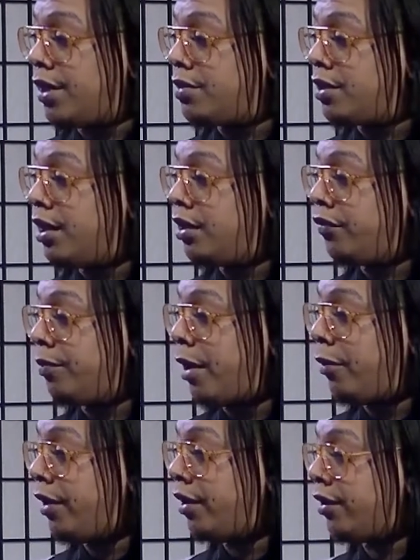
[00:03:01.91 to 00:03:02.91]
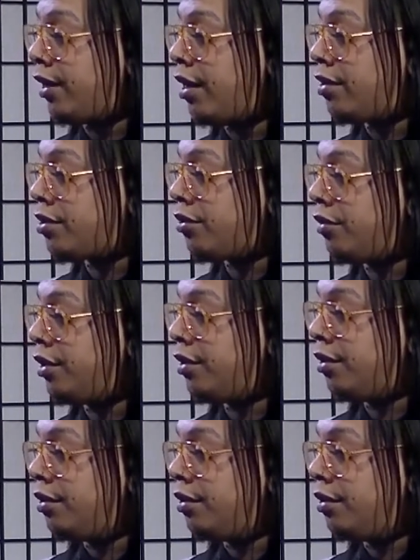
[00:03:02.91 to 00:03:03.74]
That was a color from my wedding, that hunter green.